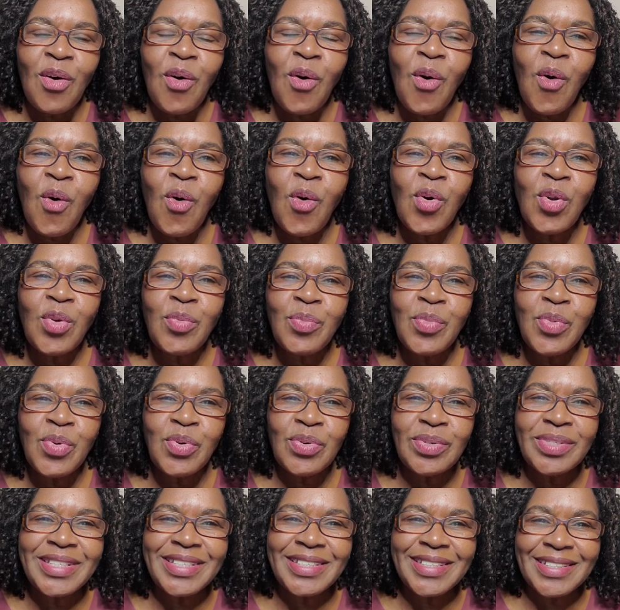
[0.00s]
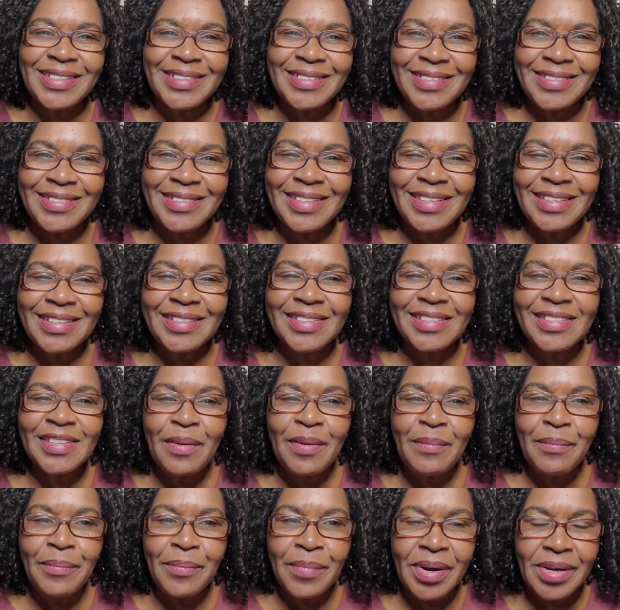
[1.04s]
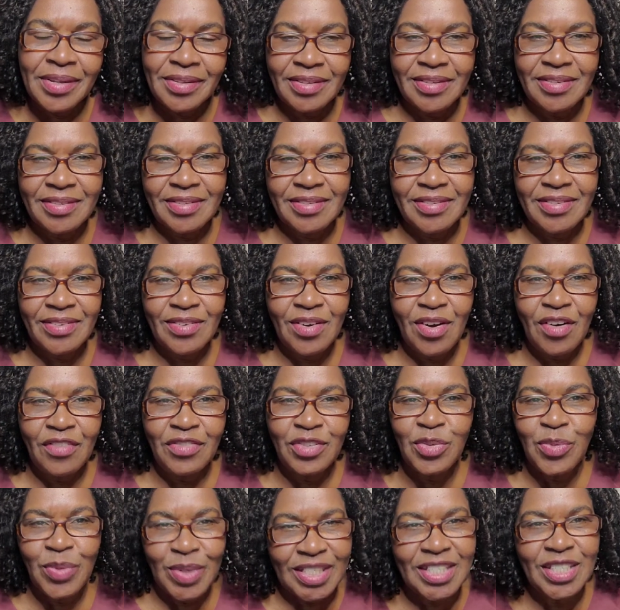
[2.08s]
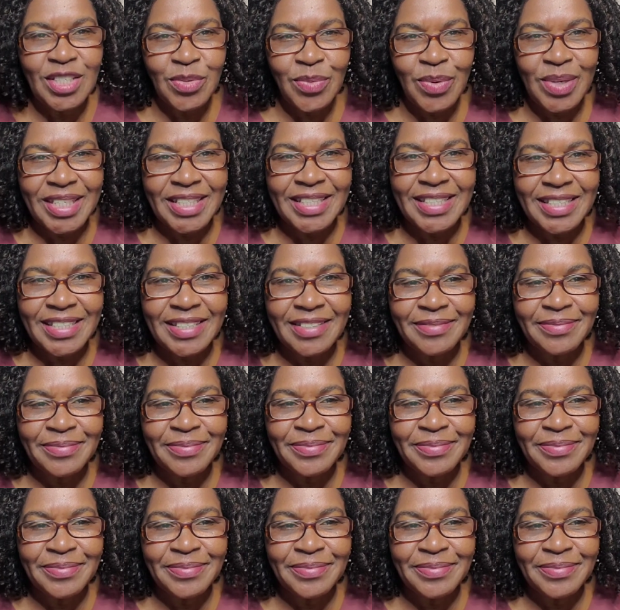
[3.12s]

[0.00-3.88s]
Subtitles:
almost 6 months of 2020.